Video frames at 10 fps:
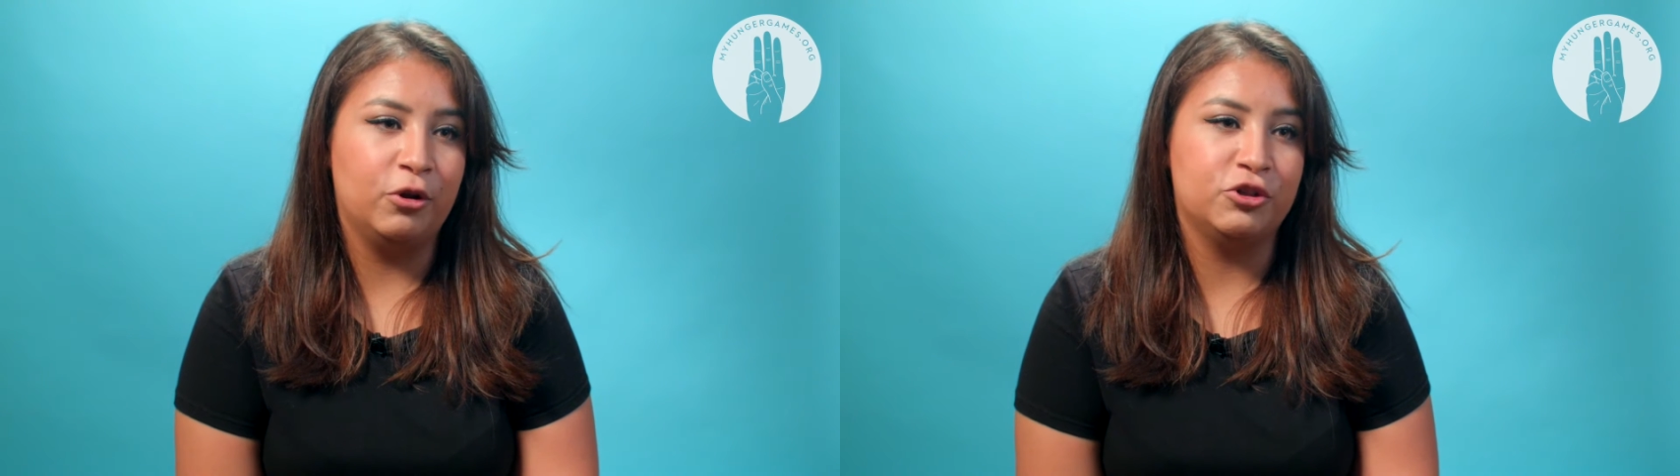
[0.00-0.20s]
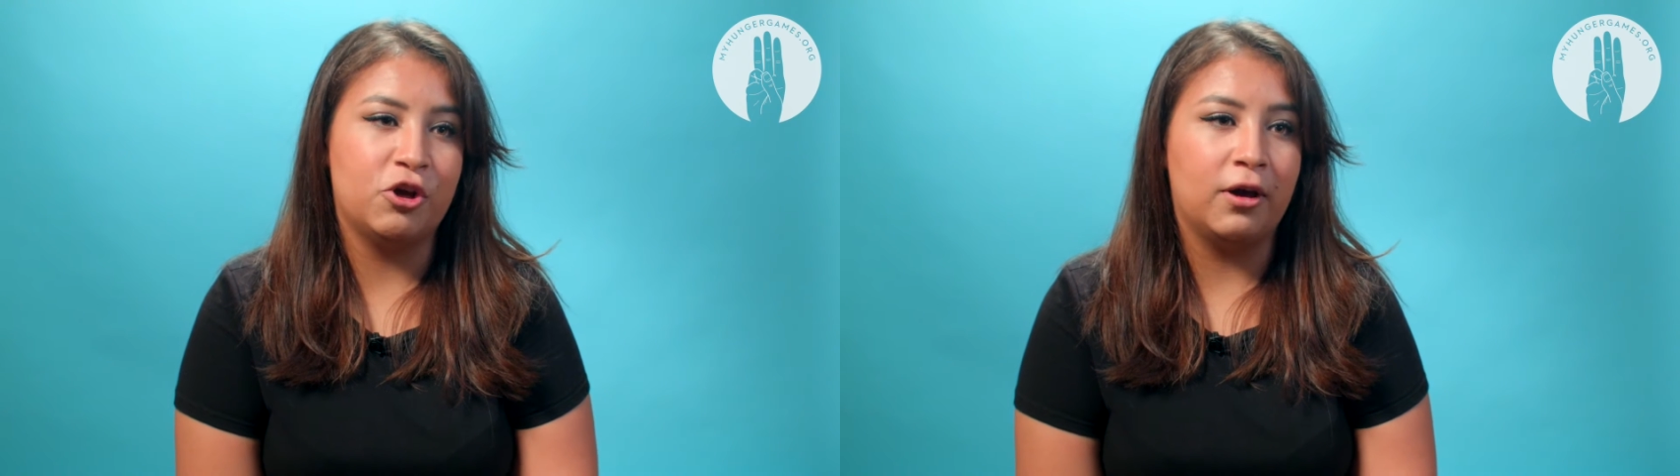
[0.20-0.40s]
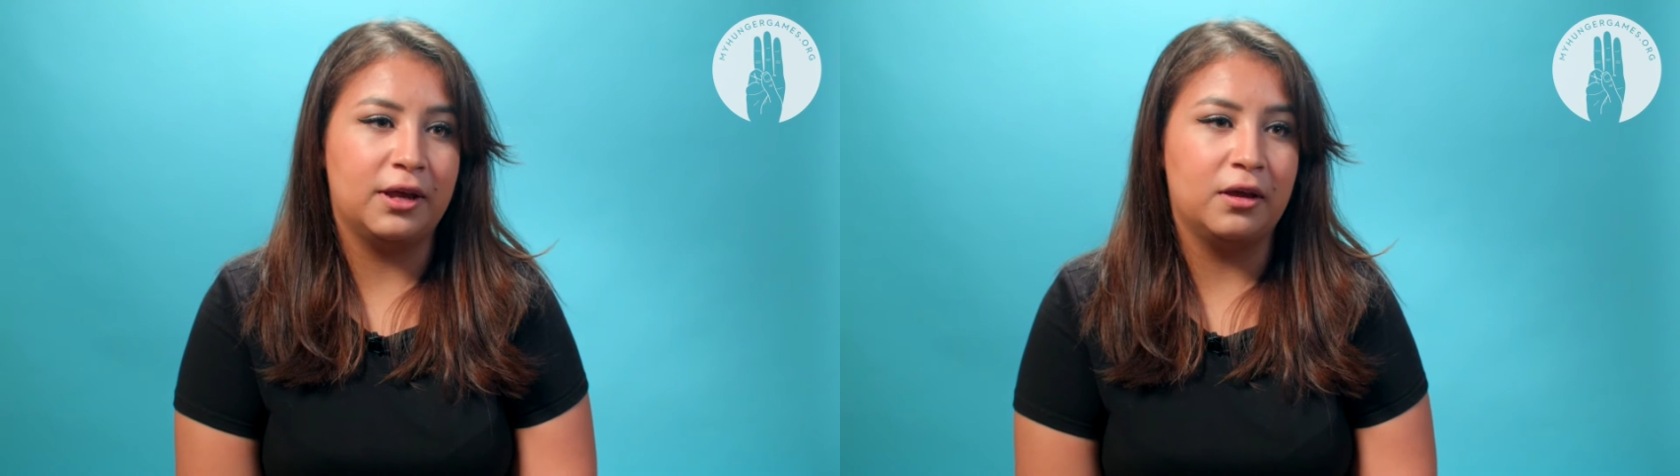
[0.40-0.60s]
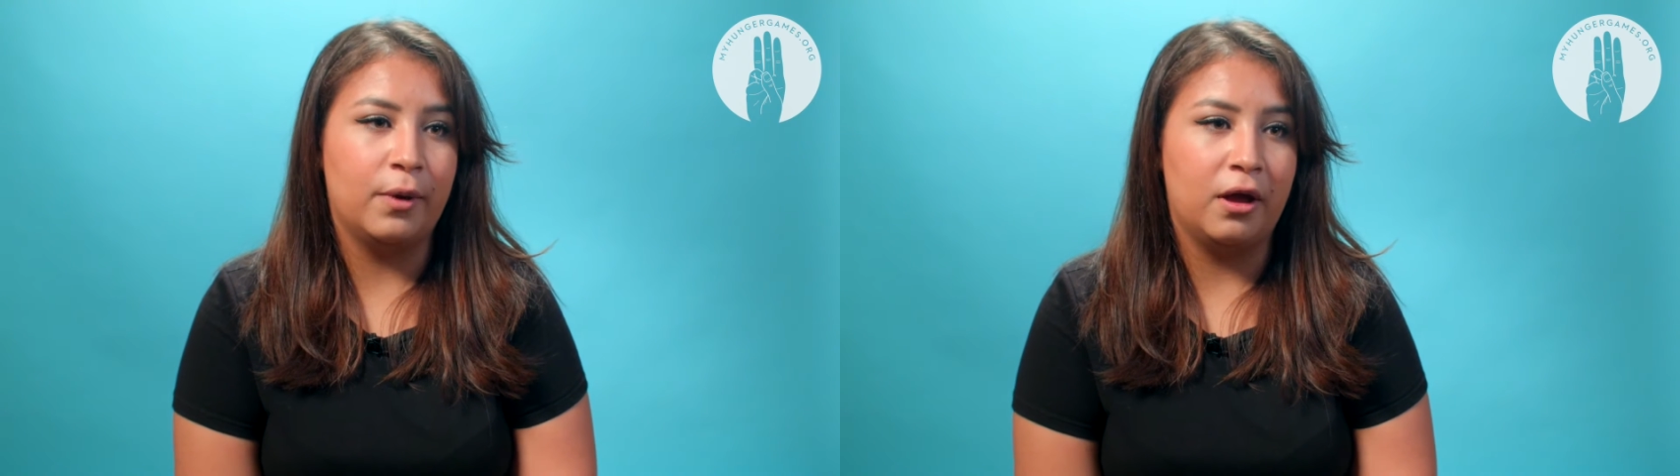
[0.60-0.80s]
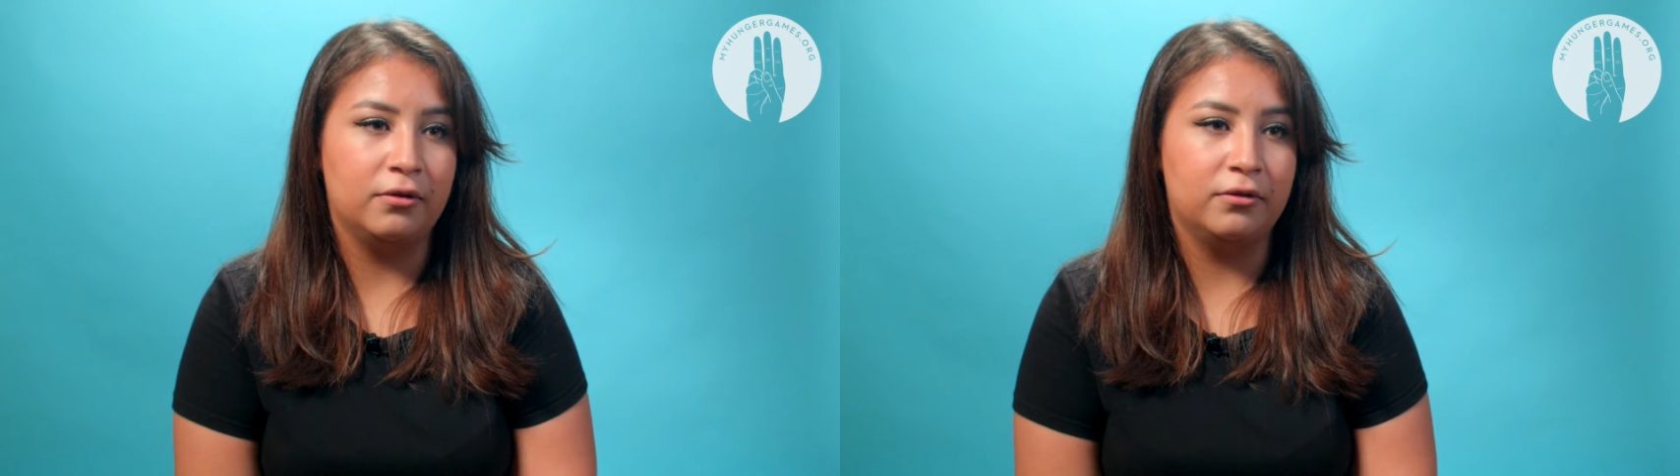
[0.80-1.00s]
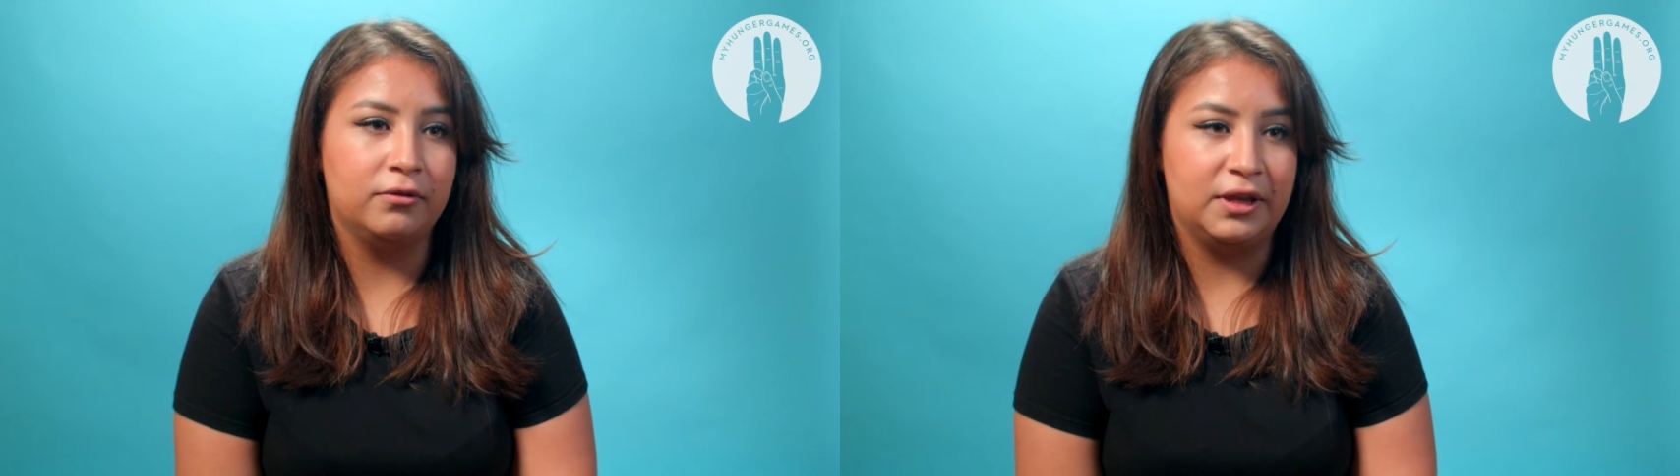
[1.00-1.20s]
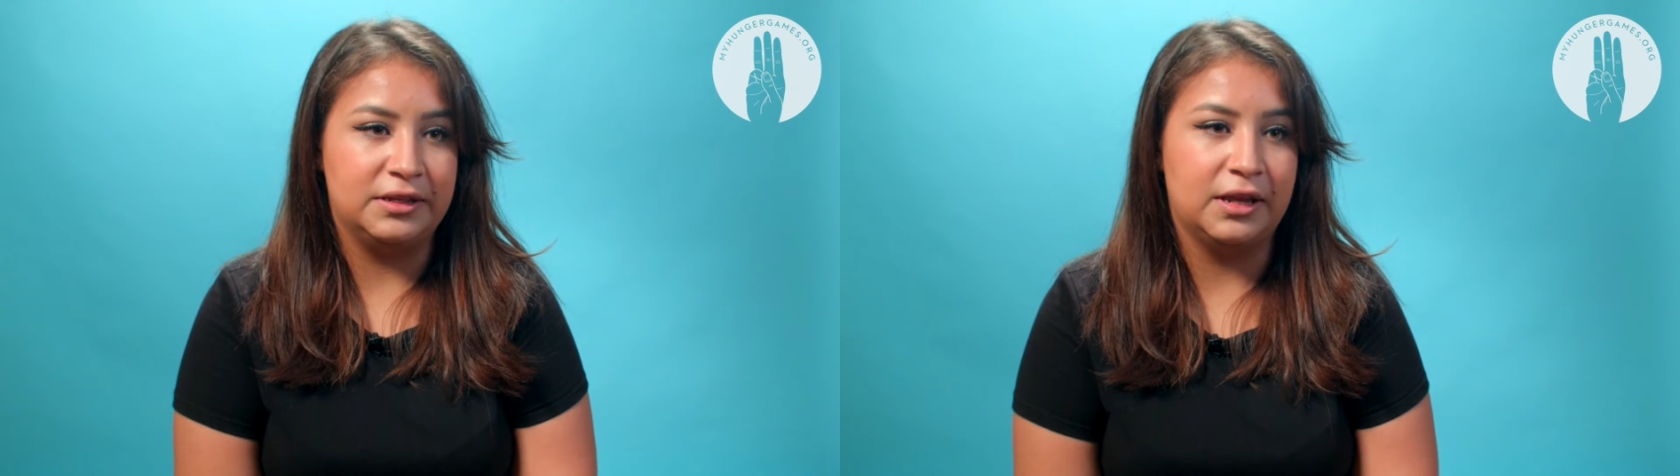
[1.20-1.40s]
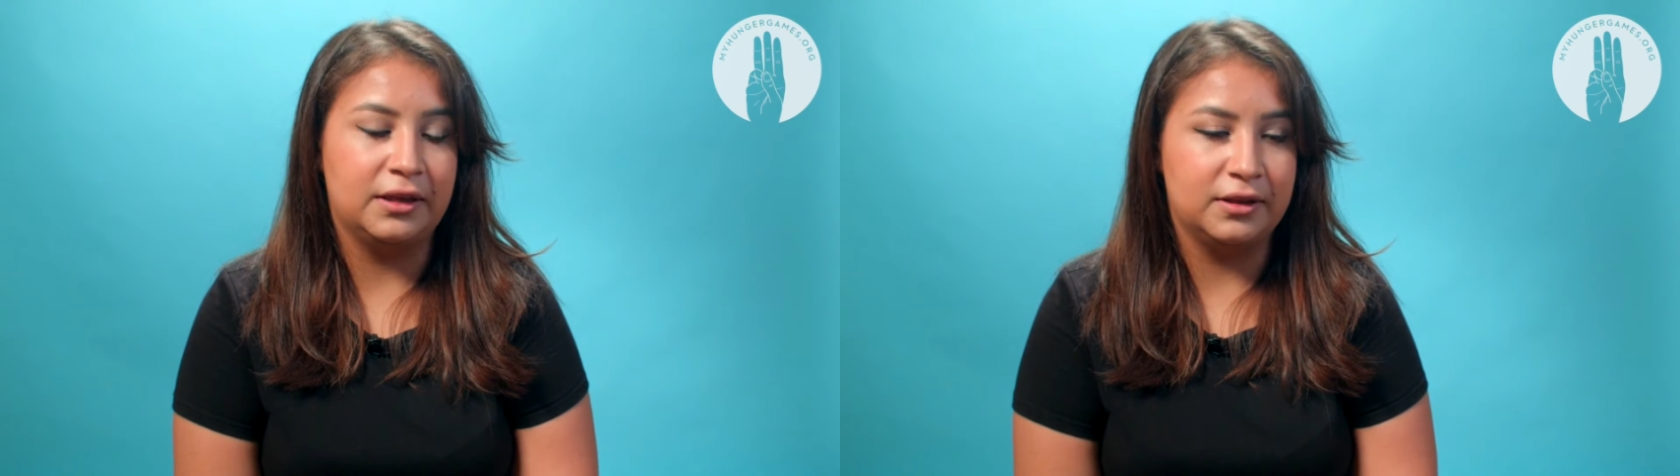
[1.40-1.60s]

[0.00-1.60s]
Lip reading: are talking about things like